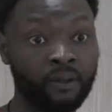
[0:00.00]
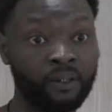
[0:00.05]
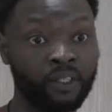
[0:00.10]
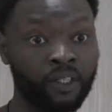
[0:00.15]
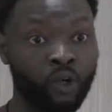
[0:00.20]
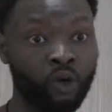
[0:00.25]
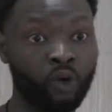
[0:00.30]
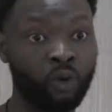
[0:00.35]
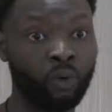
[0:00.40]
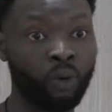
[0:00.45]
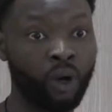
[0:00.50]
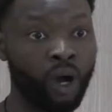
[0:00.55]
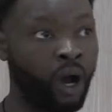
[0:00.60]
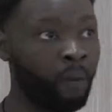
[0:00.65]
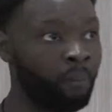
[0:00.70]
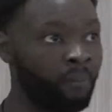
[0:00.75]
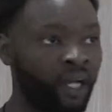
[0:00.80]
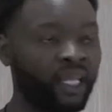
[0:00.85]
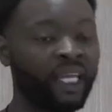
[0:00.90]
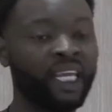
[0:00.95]
So
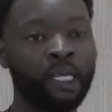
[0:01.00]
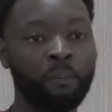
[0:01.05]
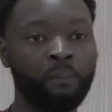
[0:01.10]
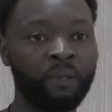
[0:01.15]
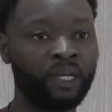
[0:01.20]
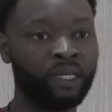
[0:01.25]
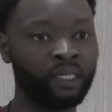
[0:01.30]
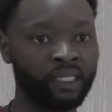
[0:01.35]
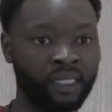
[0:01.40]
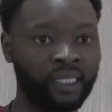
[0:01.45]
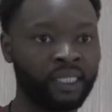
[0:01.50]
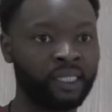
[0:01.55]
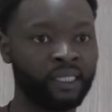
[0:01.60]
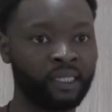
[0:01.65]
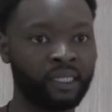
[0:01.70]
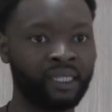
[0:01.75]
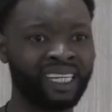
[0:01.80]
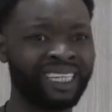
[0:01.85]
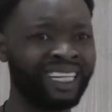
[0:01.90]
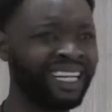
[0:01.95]
I'm not keeping
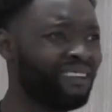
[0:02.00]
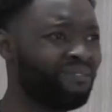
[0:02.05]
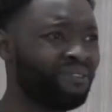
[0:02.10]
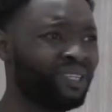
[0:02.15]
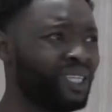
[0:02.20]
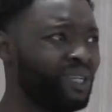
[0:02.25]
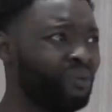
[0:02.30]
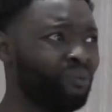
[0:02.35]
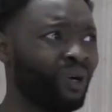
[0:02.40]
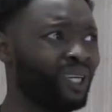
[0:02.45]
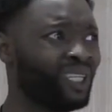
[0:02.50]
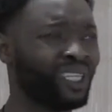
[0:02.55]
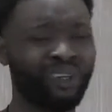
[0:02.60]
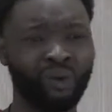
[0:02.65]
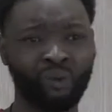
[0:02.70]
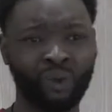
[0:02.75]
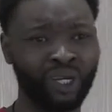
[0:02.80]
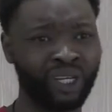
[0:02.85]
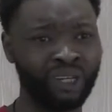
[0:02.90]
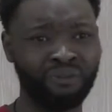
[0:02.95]
consistent, and they're thinking, well, it's
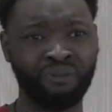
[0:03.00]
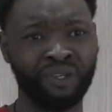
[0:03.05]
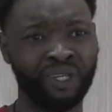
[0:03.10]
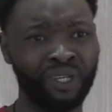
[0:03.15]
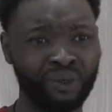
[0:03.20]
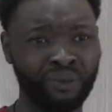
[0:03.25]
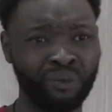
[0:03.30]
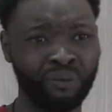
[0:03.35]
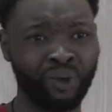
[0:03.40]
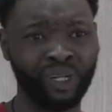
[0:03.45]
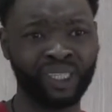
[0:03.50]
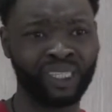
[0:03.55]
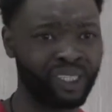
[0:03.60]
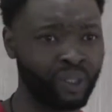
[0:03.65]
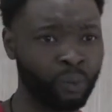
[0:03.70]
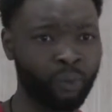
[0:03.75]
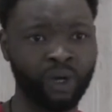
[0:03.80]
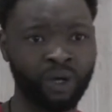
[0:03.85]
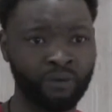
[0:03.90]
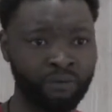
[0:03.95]
not working for you. Why is it
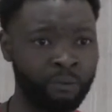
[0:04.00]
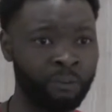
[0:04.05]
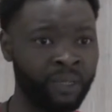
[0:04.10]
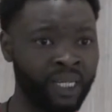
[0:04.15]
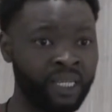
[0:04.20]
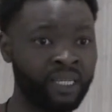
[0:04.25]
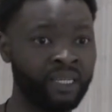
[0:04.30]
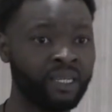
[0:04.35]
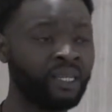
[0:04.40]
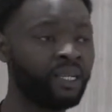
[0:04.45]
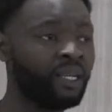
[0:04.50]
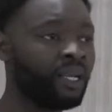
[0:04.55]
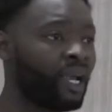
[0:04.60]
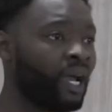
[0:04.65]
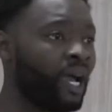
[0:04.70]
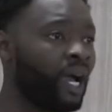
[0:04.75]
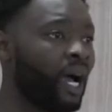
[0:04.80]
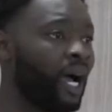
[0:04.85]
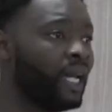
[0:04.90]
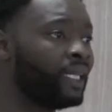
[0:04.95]
going to work for me?
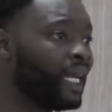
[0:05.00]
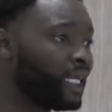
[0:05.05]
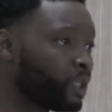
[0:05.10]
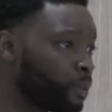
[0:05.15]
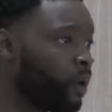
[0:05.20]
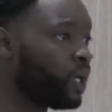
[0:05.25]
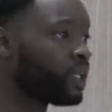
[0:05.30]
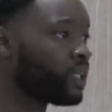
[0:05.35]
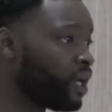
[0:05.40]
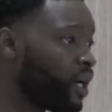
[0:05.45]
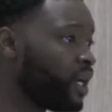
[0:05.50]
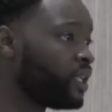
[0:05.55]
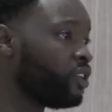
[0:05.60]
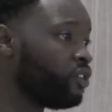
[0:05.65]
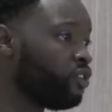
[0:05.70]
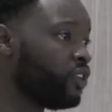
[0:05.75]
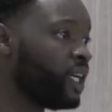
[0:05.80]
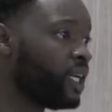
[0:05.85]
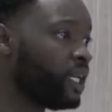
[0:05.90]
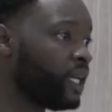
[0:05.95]
Yeah. And that's what I
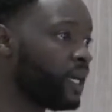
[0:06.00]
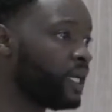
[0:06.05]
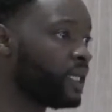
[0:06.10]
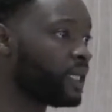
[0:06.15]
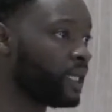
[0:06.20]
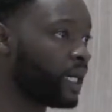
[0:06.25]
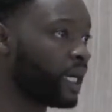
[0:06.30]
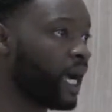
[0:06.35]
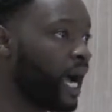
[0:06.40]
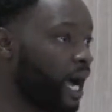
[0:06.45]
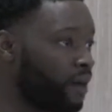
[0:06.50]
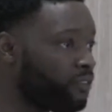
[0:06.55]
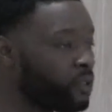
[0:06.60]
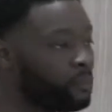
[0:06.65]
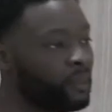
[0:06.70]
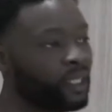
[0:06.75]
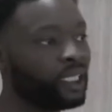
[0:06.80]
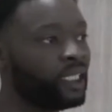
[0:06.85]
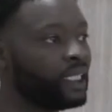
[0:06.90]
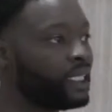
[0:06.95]
started to realise, like, I
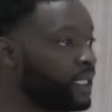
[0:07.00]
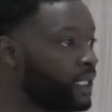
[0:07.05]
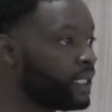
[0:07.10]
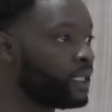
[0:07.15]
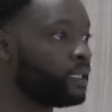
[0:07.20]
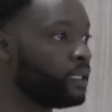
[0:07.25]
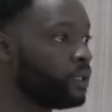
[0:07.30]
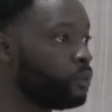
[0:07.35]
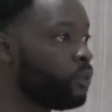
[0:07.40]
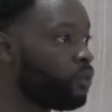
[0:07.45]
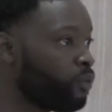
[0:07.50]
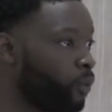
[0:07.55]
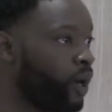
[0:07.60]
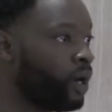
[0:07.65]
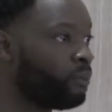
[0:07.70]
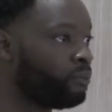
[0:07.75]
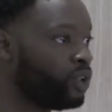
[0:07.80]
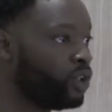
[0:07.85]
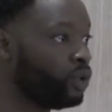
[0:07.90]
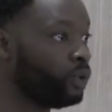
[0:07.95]
have to be consistent with what
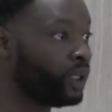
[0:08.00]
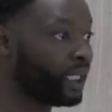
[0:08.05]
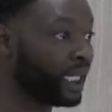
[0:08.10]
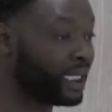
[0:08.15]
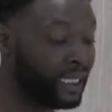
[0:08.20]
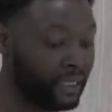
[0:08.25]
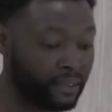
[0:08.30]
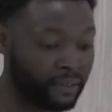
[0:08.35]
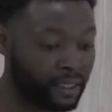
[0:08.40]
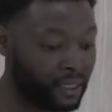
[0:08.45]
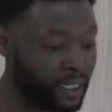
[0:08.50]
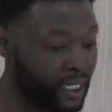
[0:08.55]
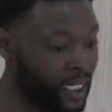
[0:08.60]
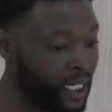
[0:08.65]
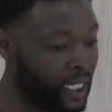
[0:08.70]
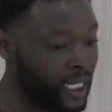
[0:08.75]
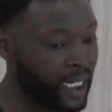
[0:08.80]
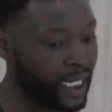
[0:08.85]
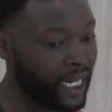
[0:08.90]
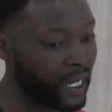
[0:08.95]
I'm doing. I need
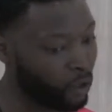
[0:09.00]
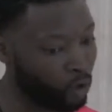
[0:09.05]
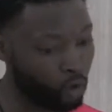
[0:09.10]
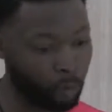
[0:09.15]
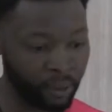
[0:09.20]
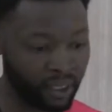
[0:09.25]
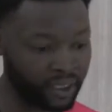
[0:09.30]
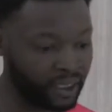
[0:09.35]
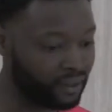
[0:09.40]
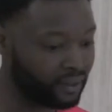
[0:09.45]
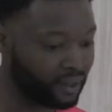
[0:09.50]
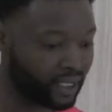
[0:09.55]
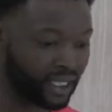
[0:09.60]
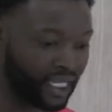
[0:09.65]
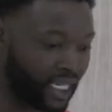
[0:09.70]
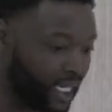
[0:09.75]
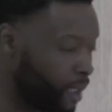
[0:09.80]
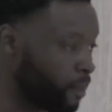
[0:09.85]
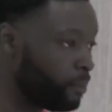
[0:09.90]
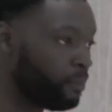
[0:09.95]
to get up, I need to
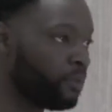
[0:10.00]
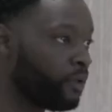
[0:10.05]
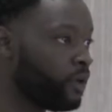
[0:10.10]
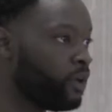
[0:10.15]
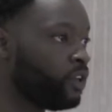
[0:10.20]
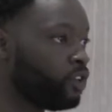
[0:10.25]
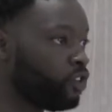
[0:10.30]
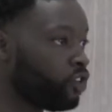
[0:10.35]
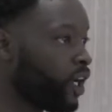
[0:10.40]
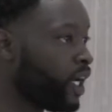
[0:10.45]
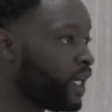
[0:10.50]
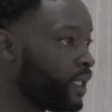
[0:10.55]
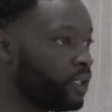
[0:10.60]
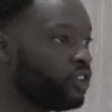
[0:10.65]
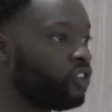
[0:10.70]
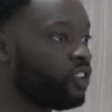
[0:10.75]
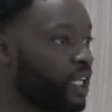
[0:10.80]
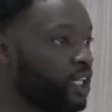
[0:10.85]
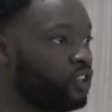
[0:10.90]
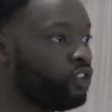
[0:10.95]
keep
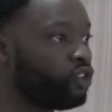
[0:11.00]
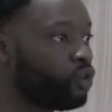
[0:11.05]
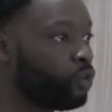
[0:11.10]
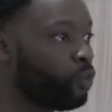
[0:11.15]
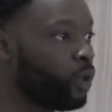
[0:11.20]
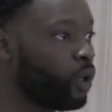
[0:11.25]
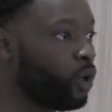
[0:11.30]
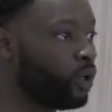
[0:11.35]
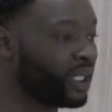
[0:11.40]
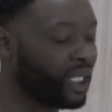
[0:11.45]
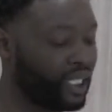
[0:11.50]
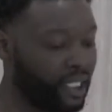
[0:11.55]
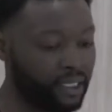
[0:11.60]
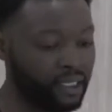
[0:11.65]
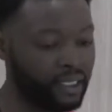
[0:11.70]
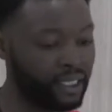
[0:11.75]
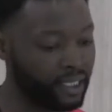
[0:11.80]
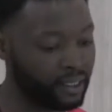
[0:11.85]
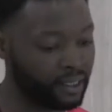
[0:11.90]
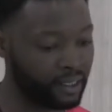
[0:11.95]
trying to change the world.
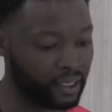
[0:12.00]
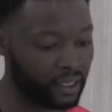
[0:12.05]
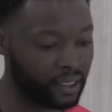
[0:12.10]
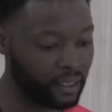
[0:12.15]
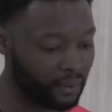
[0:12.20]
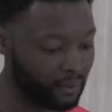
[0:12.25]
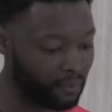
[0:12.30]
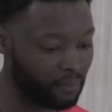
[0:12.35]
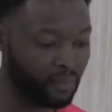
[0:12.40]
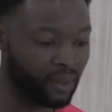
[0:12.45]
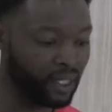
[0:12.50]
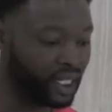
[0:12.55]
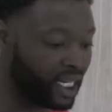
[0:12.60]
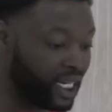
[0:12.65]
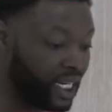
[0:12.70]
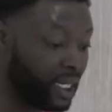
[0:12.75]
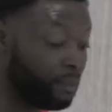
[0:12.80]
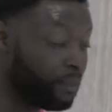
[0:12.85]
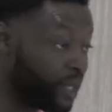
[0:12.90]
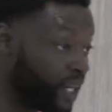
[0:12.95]
I need to
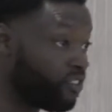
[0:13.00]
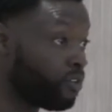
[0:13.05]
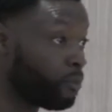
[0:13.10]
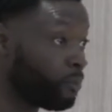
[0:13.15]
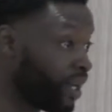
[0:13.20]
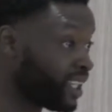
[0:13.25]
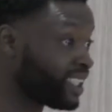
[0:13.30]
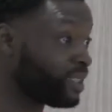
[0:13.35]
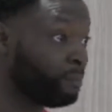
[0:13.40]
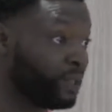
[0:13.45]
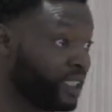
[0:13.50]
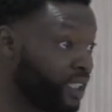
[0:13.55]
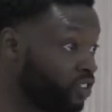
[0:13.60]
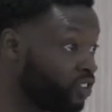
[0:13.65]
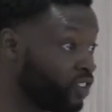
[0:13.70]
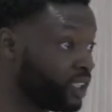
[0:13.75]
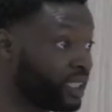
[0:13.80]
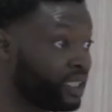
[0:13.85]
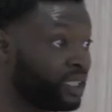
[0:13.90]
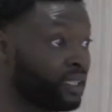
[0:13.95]
keep giving my
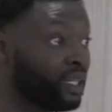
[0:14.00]
speeches.